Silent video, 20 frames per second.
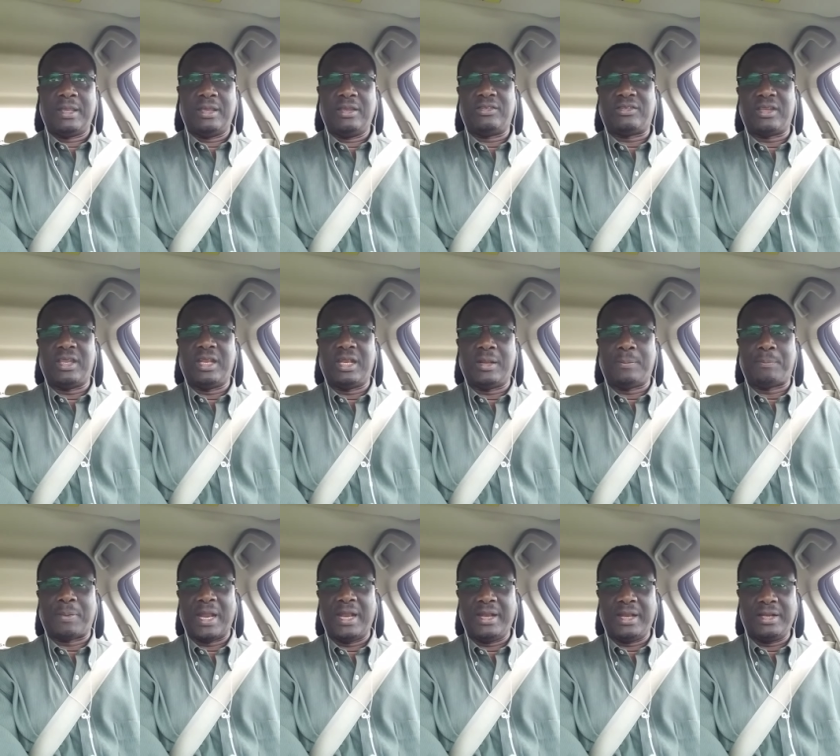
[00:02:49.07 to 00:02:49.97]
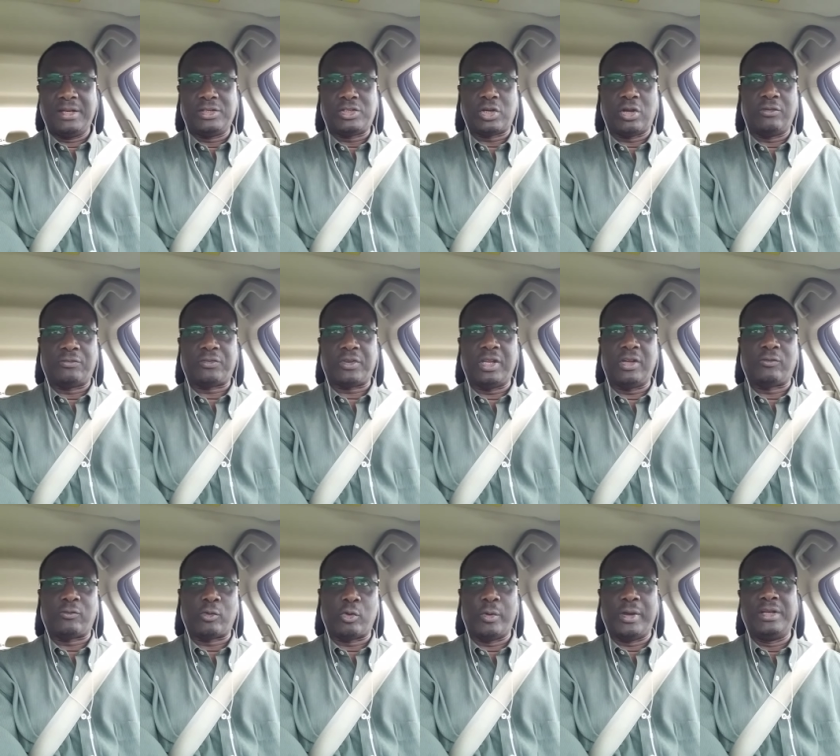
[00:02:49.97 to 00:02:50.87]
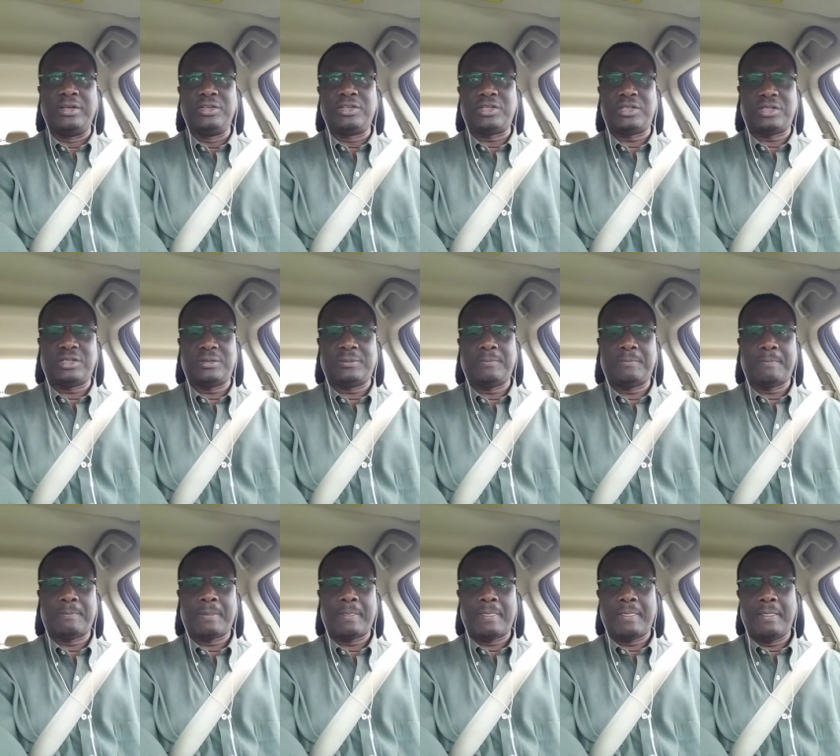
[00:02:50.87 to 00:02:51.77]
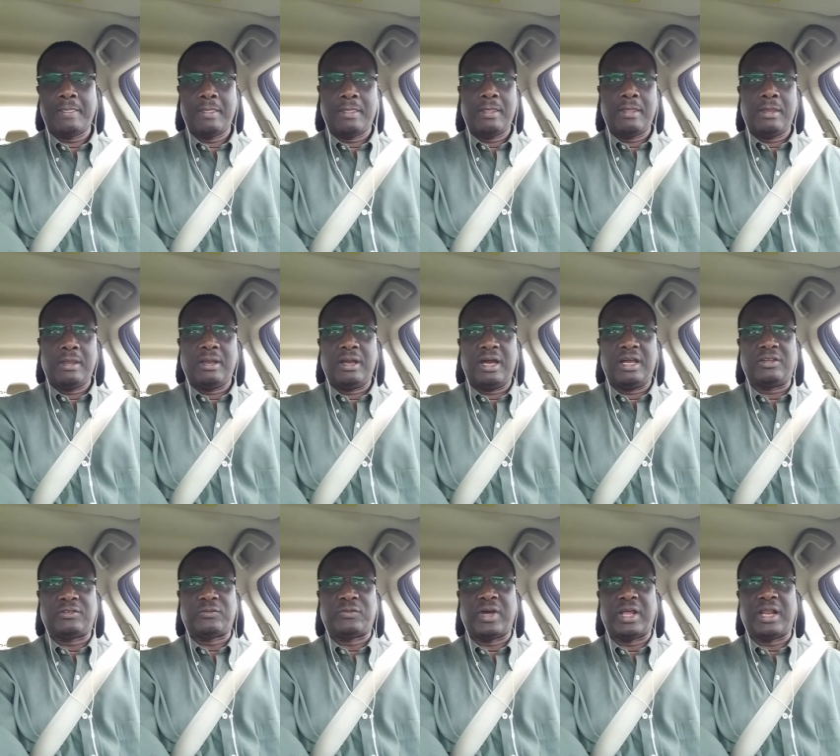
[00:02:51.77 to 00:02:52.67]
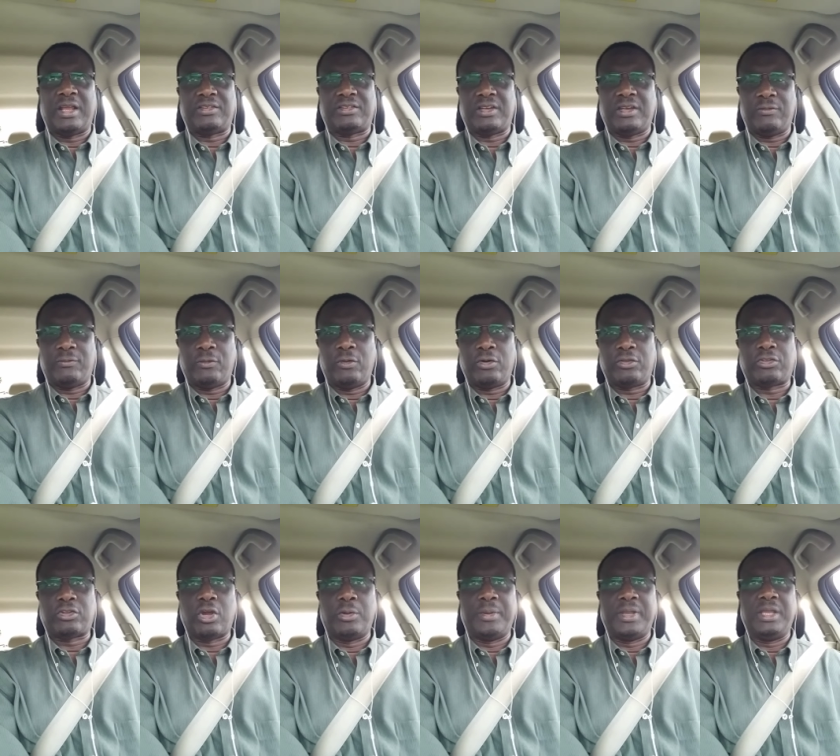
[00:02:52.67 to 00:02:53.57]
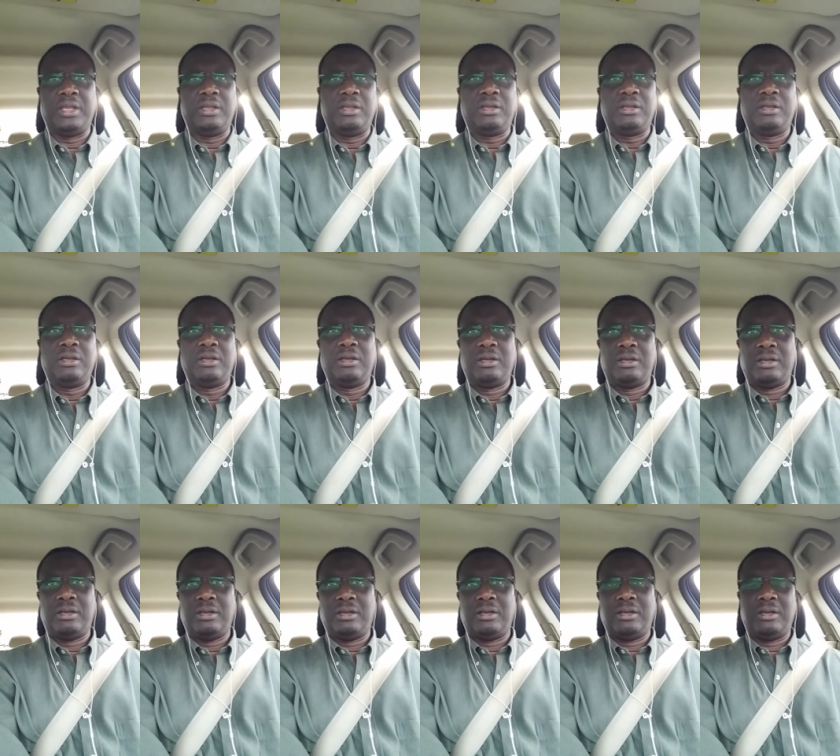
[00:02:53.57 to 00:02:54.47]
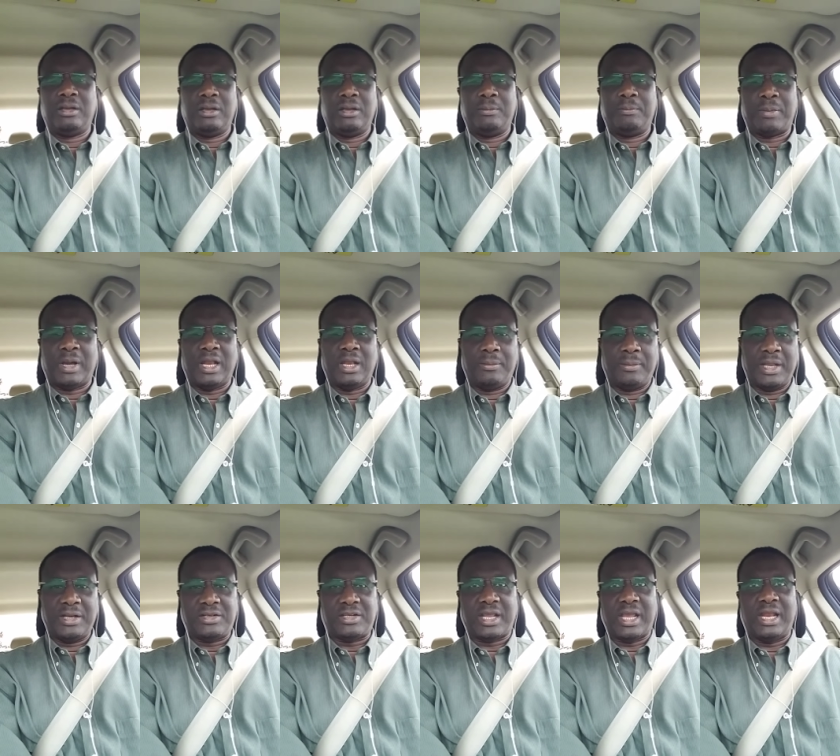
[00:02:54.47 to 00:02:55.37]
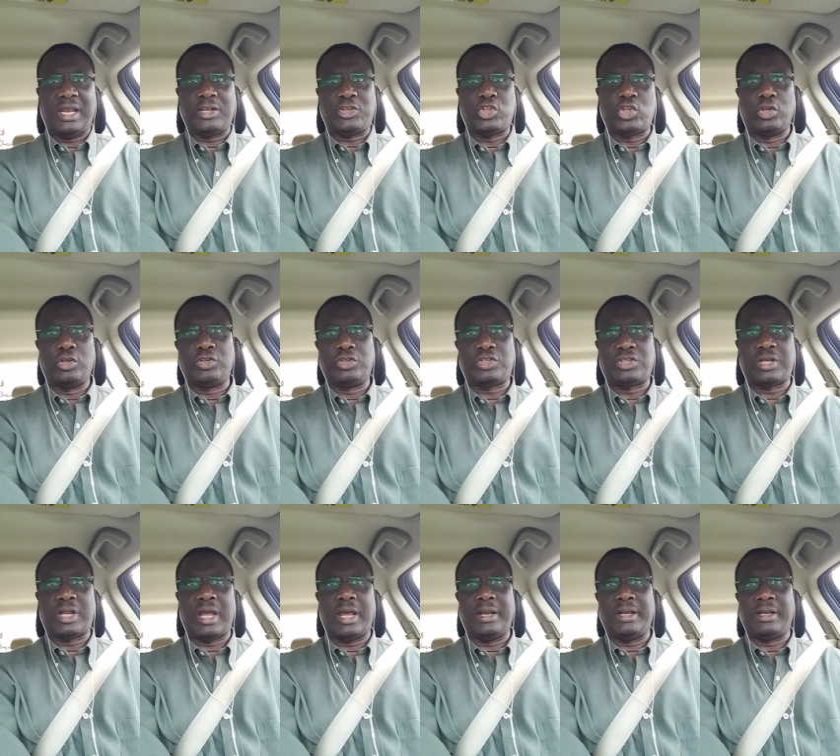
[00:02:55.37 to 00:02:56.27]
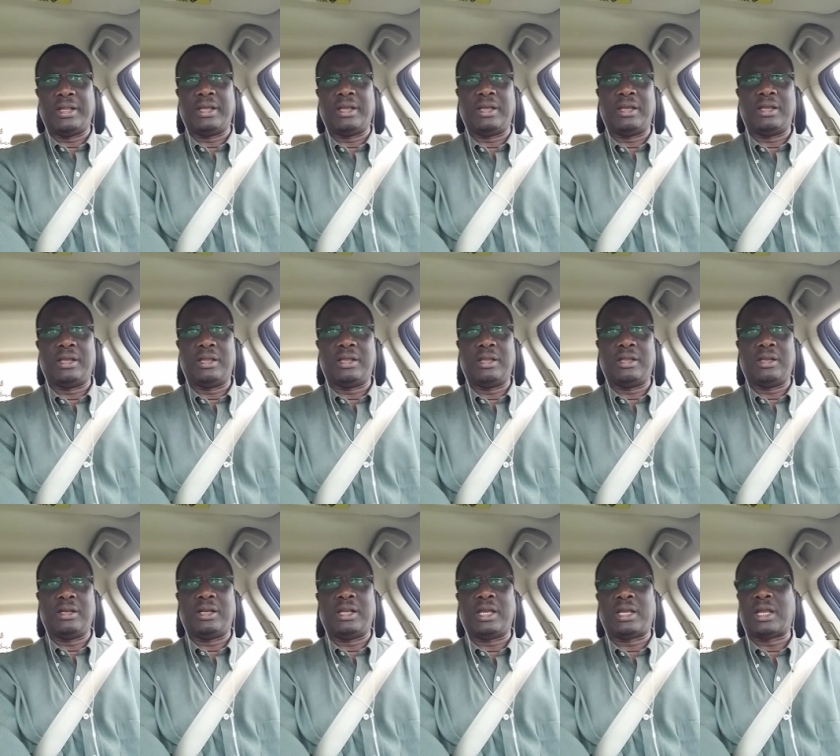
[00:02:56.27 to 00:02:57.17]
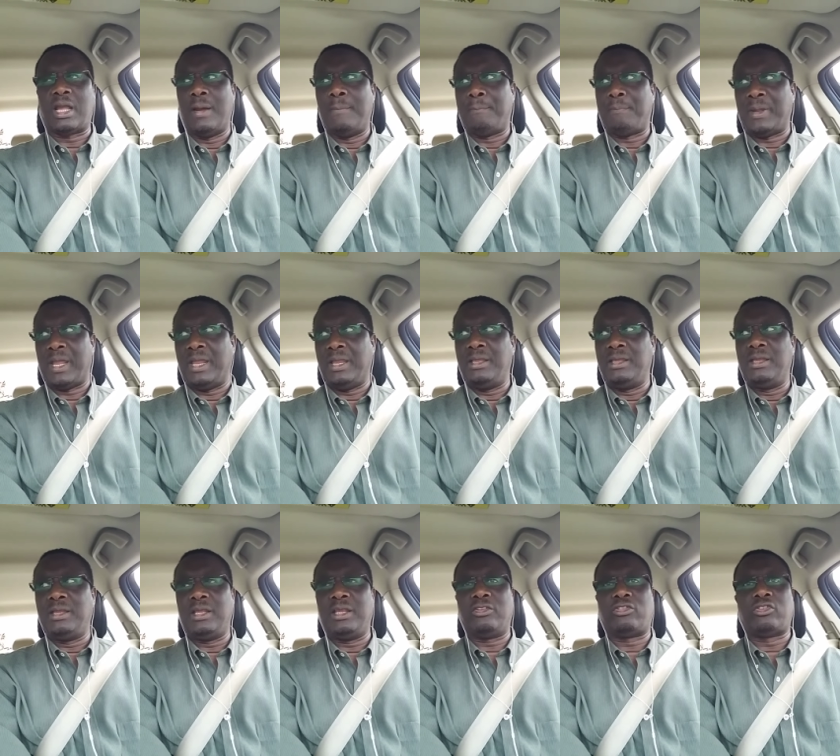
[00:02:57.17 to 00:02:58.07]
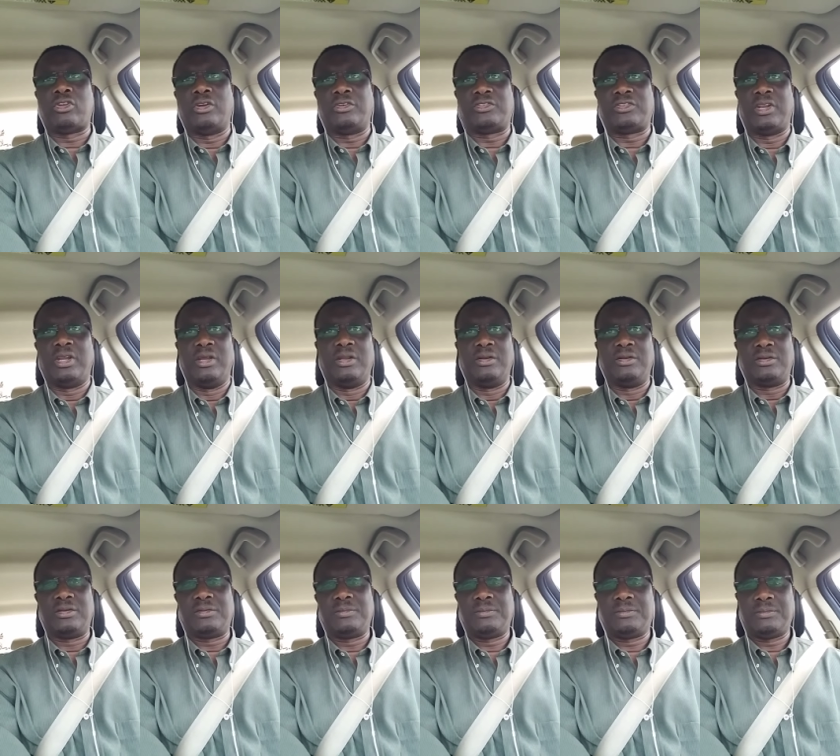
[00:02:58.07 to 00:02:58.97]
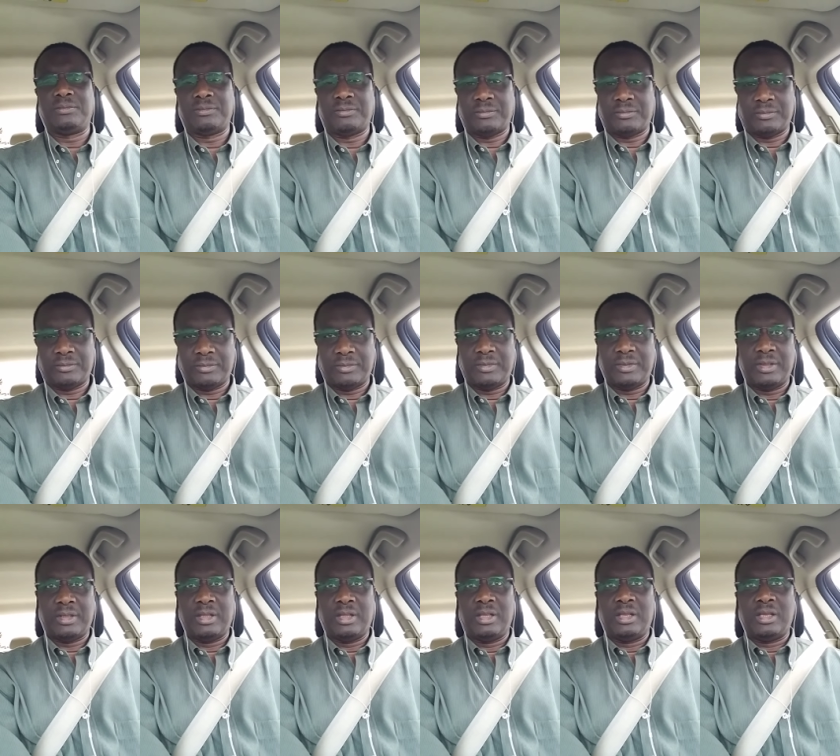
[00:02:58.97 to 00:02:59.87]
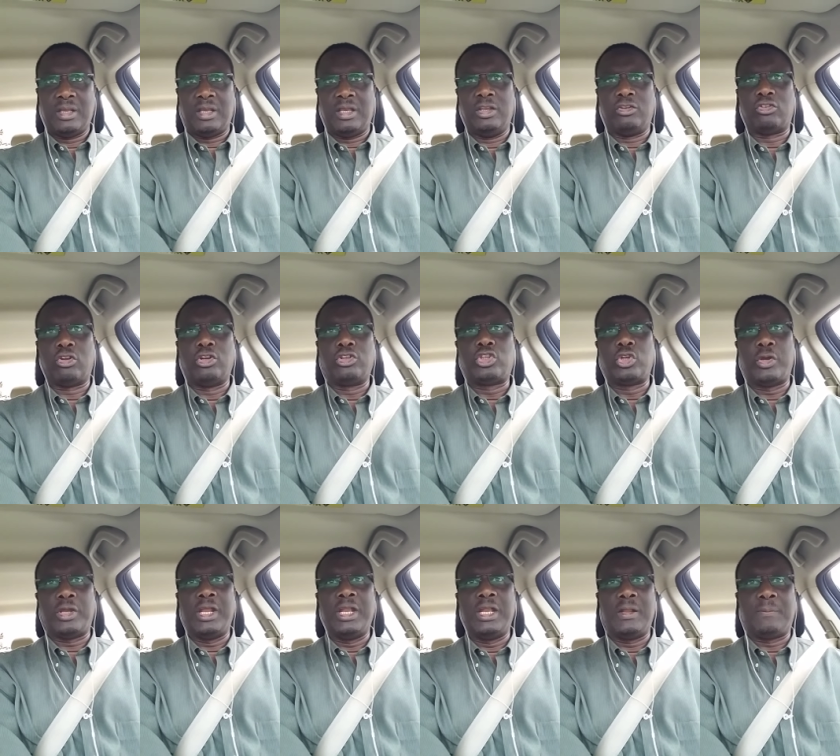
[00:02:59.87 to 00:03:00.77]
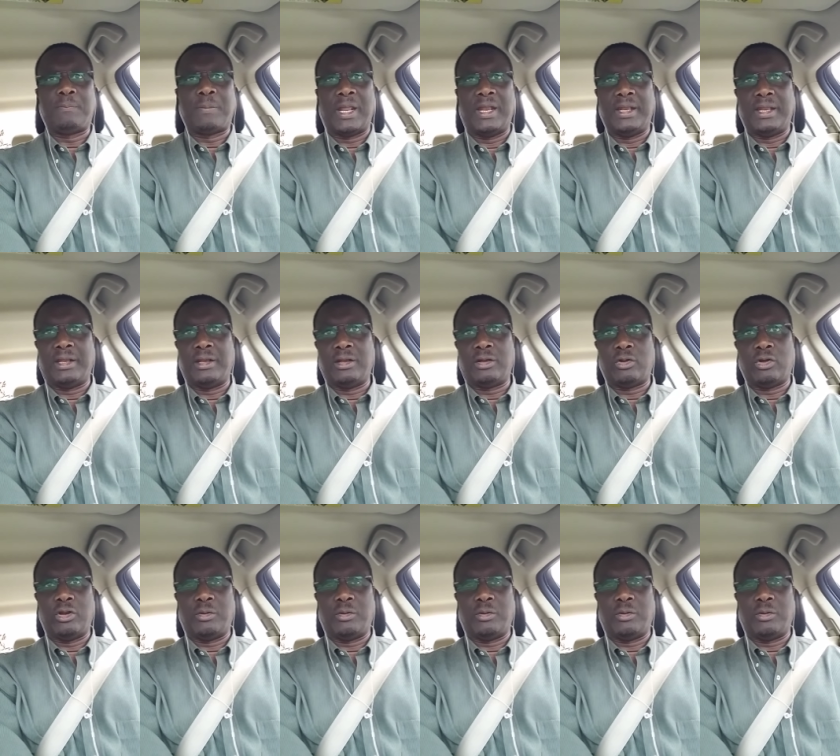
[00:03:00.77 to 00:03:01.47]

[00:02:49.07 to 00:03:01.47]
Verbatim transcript: Is independent of influence as far as the forthcoming parliamentary elections and uh, the campaign is concerned. Is also independent